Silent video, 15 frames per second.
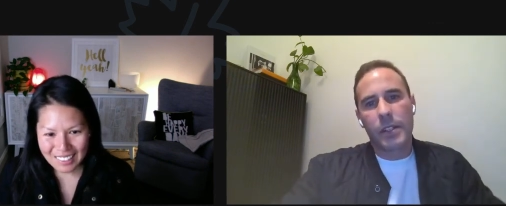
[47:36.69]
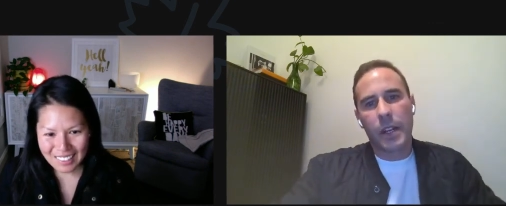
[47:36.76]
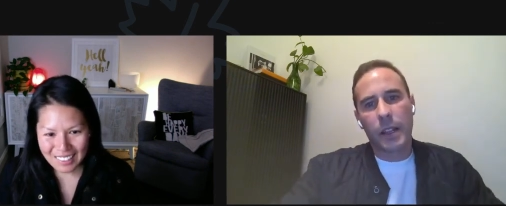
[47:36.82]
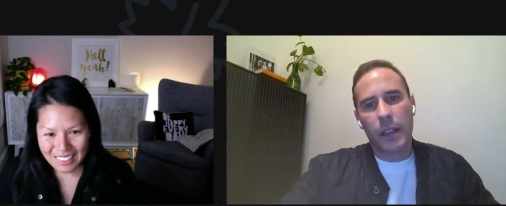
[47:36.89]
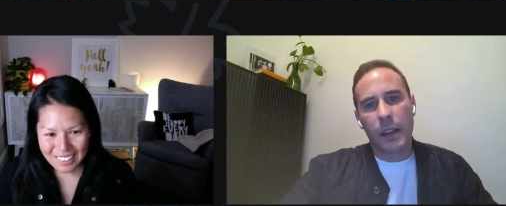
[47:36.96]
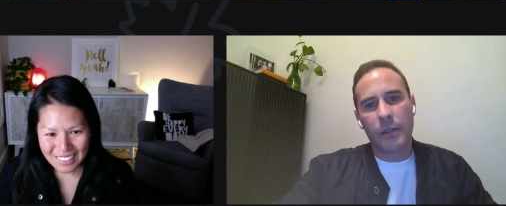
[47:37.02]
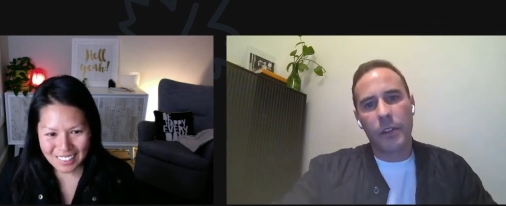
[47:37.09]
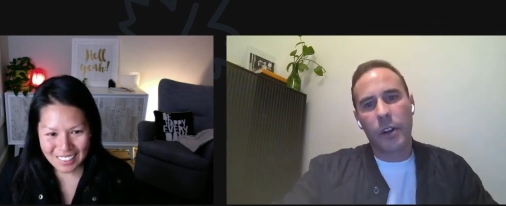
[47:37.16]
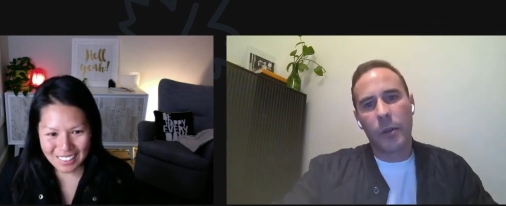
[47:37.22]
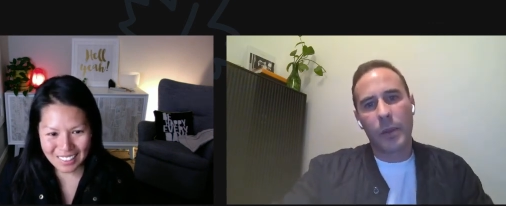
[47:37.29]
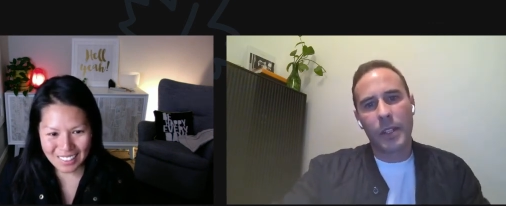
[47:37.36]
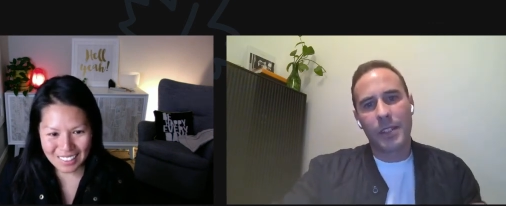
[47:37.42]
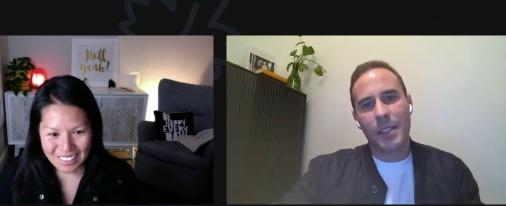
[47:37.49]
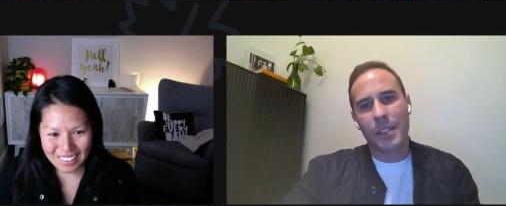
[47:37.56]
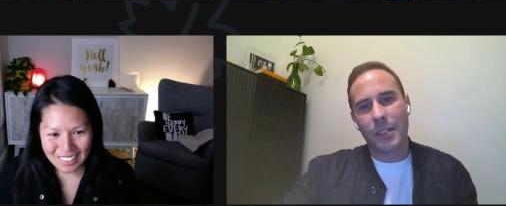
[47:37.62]
Speaker 1: I love
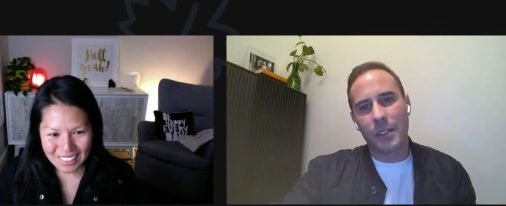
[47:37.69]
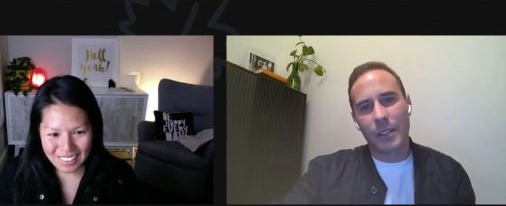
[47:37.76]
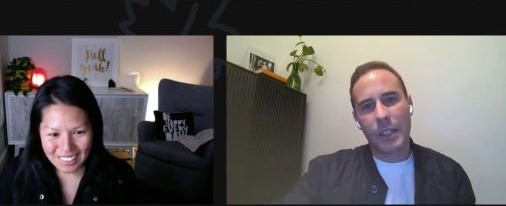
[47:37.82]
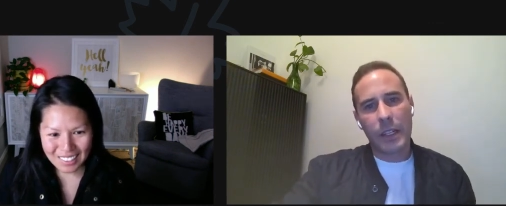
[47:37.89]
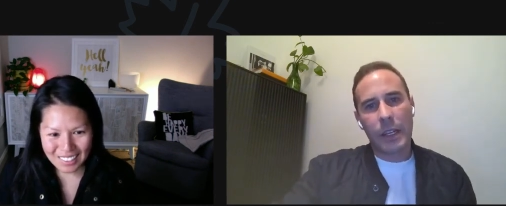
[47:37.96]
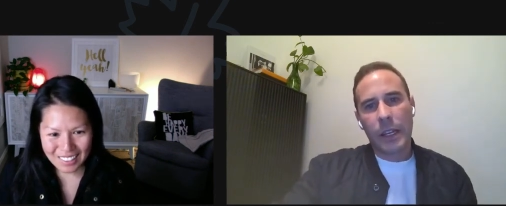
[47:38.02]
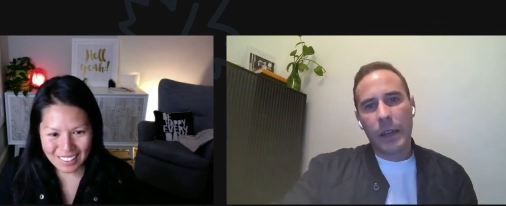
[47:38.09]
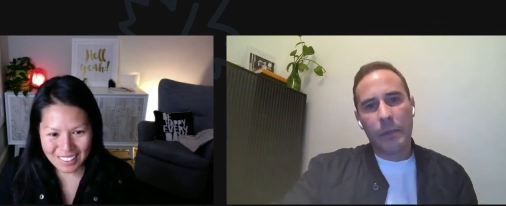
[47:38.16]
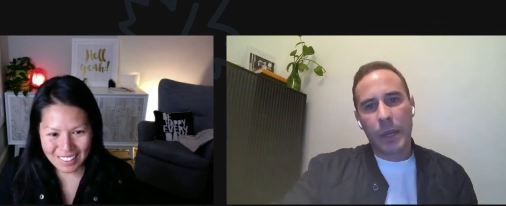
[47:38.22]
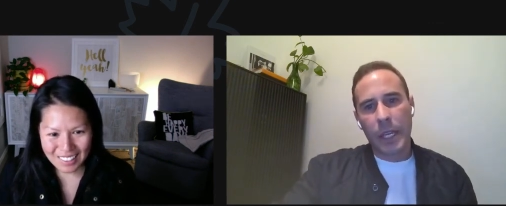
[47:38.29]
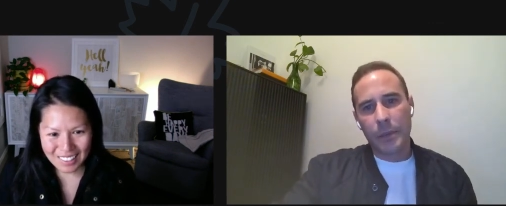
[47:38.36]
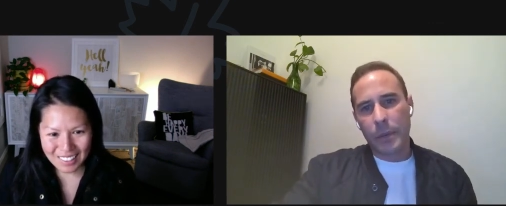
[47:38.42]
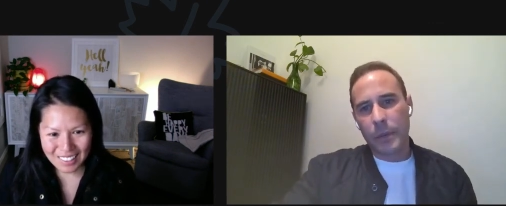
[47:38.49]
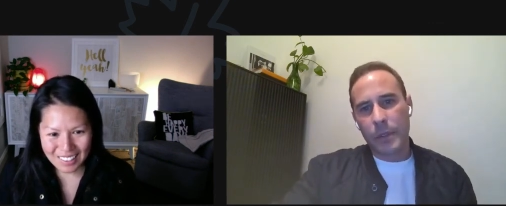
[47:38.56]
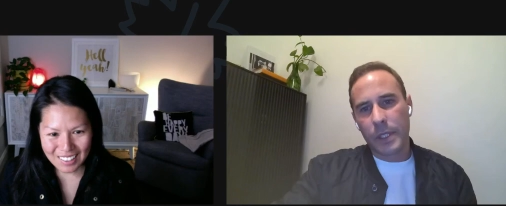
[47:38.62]
commenting on
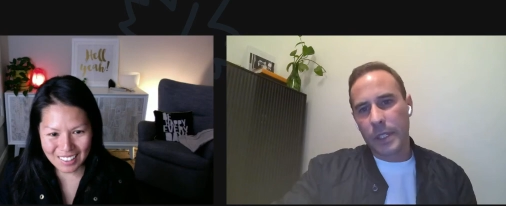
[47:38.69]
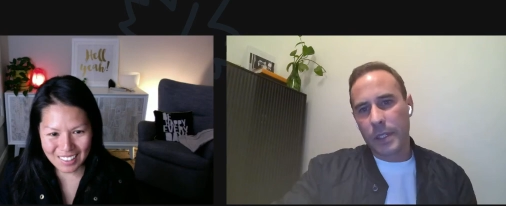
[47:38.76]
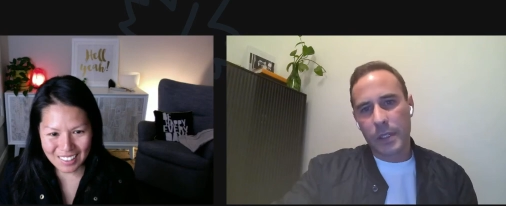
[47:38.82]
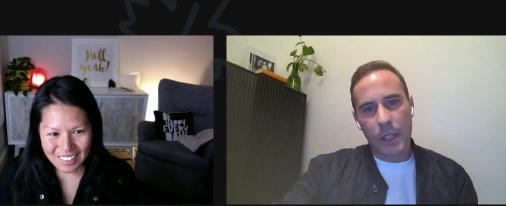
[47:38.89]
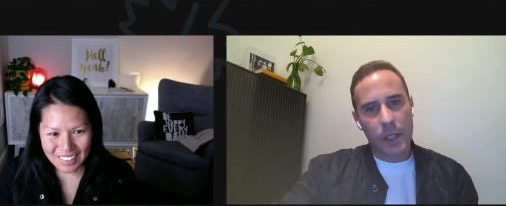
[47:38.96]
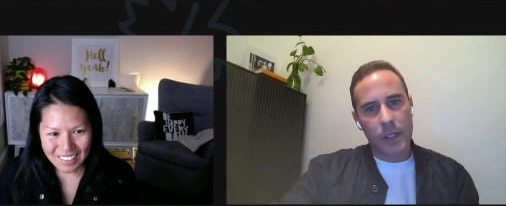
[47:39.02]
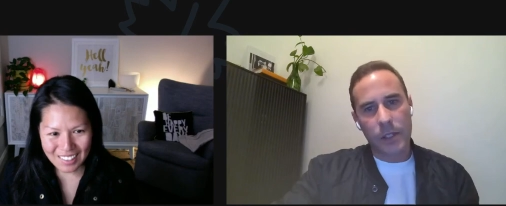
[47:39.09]
people's success